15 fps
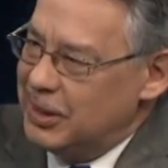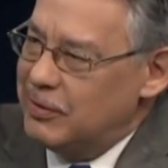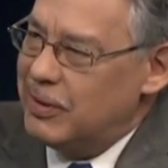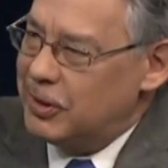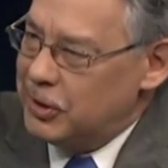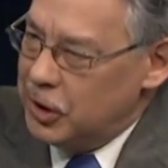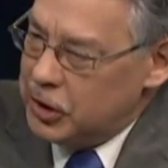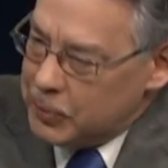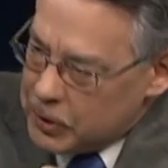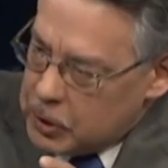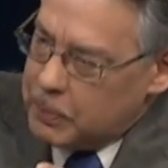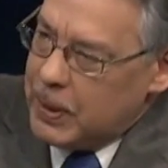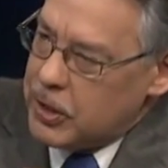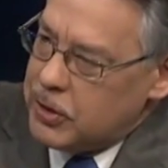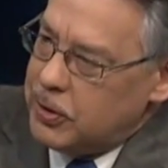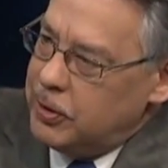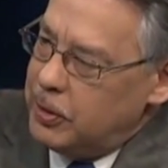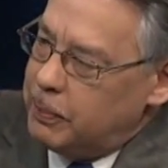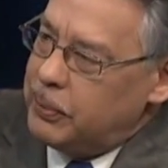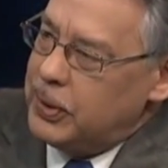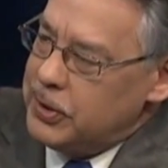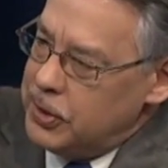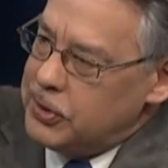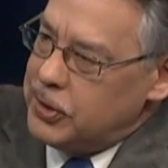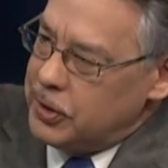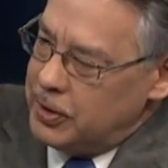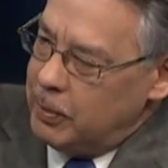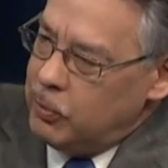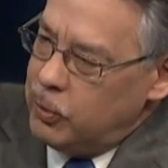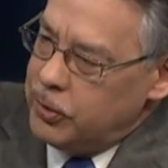of our system, especially the prison
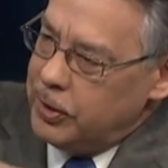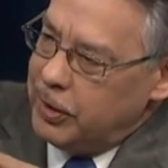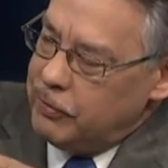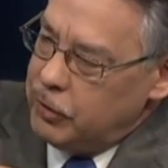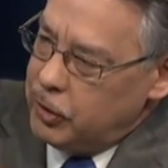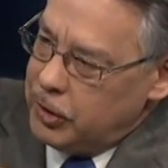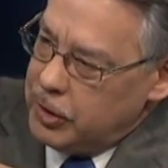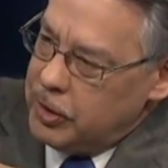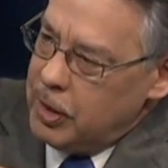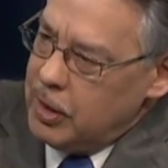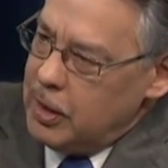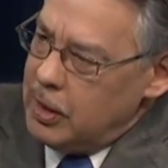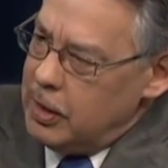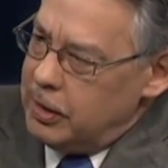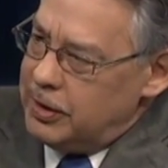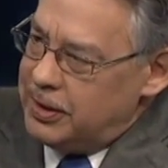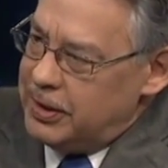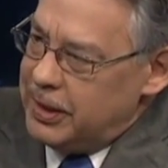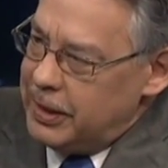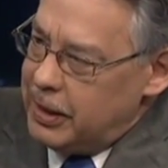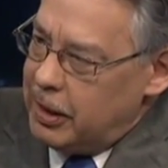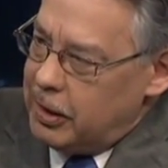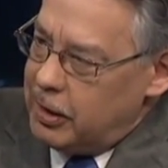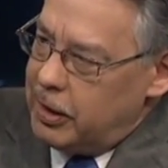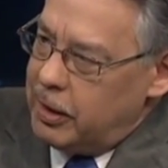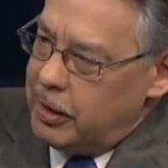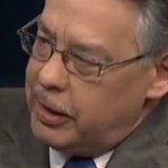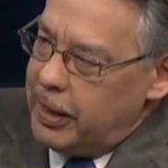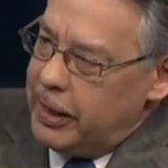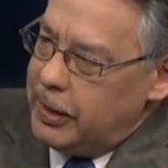system. I'm wondering if you could see
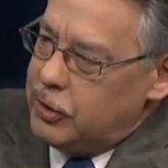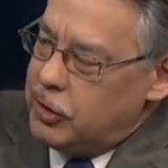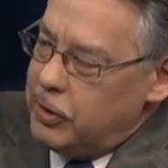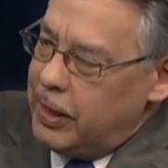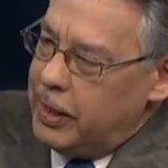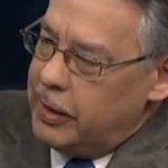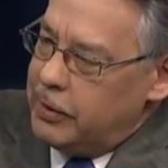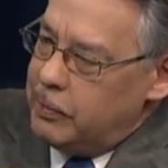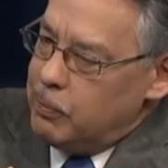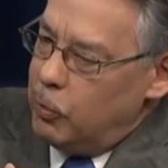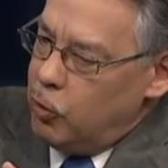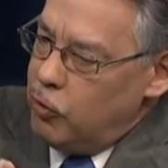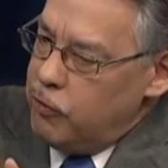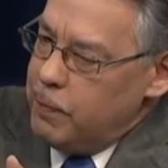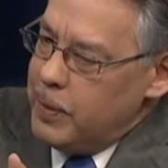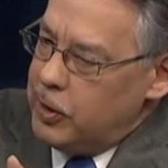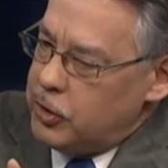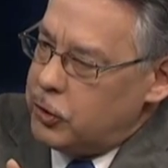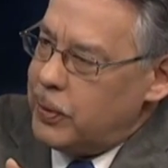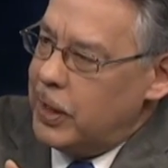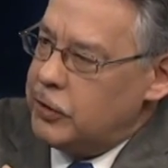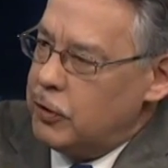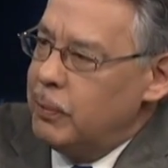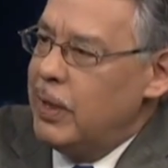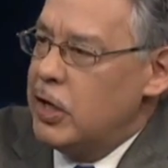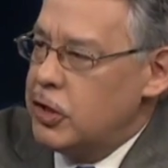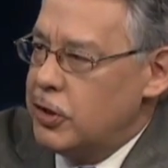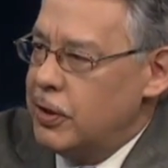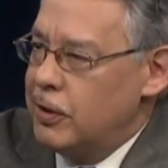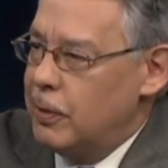uh, a, a, movement or
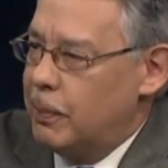transformation in